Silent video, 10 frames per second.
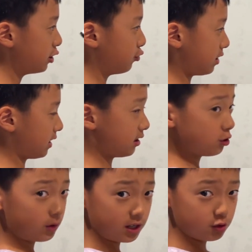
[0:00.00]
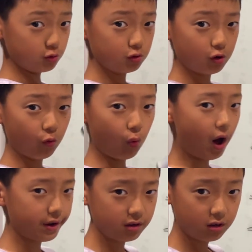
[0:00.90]
2022
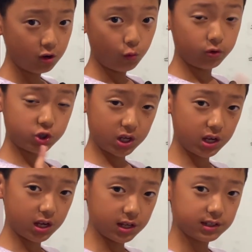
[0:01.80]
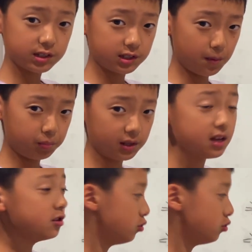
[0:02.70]
1, which is simply